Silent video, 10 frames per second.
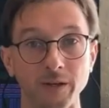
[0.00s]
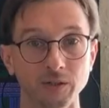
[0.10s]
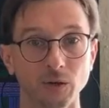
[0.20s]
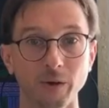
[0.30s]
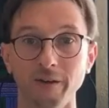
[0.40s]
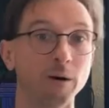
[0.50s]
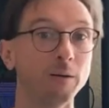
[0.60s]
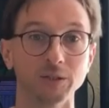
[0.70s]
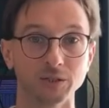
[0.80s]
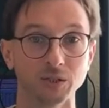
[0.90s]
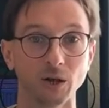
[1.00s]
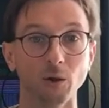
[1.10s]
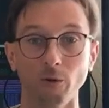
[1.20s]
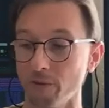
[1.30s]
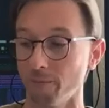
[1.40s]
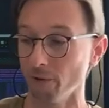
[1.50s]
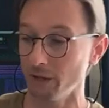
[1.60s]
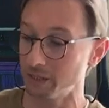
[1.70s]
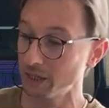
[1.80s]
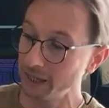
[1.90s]
so we have Publixes all over the
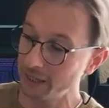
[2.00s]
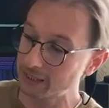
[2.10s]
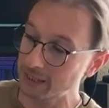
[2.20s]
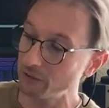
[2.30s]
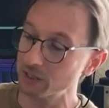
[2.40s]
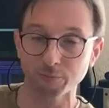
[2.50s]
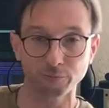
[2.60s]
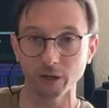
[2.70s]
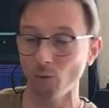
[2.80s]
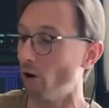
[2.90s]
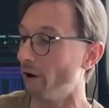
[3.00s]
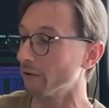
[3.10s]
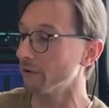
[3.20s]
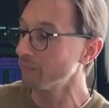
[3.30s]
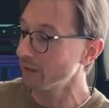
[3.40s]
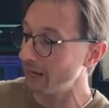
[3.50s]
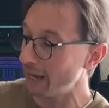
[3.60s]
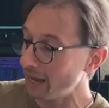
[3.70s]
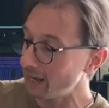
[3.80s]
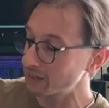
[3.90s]
place. They sell this spring water, and it
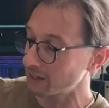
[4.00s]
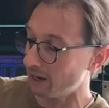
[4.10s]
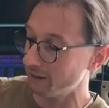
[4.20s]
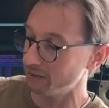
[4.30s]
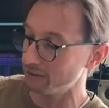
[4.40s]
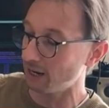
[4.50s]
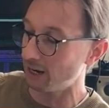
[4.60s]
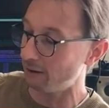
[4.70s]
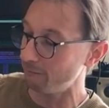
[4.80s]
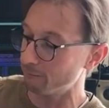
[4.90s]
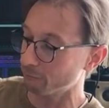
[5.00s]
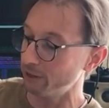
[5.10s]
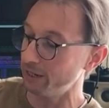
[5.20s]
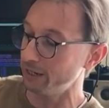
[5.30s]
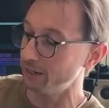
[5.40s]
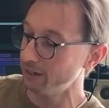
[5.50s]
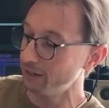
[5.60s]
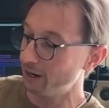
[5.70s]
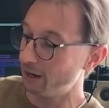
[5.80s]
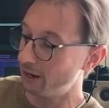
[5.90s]
has on the top printed
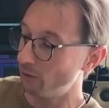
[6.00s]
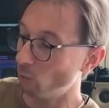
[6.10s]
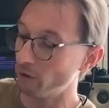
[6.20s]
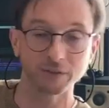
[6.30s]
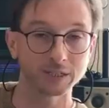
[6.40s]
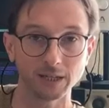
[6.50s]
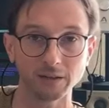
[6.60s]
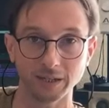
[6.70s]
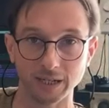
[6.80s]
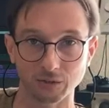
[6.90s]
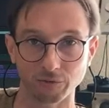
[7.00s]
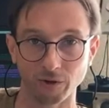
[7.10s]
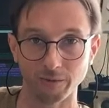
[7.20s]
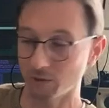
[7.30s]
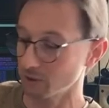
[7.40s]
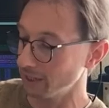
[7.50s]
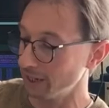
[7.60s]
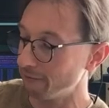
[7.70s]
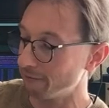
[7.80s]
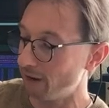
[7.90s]
what facility it's from. There's like an
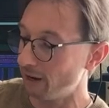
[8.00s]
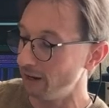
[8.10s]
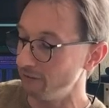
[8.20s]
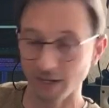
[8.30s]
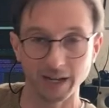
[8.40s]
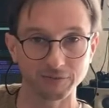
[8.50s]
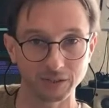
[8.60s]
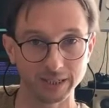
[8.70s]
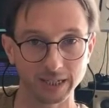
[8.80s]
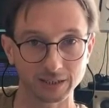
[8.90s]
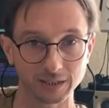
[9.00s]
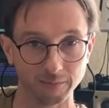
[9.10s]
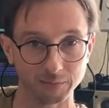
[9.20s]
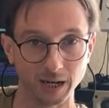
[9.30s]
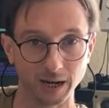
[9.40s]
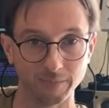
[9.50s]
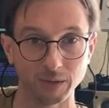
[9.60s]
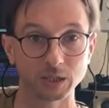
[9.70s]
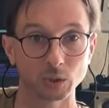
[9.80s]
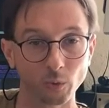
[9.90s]
F5 and an F6 up top.
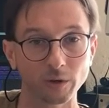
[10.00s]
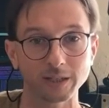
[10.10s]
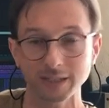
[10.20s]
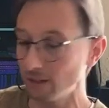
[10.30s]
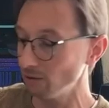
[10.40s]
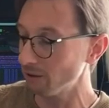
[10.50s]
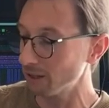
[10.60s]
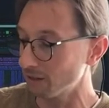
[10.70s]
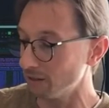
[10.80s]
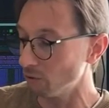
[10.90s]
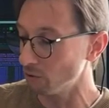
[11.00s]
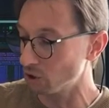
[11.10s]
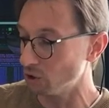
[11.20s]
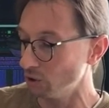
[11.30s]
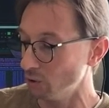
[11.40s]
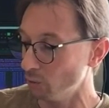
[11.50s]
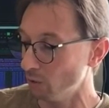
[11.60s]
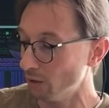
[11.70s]
So we're going to take a look at those two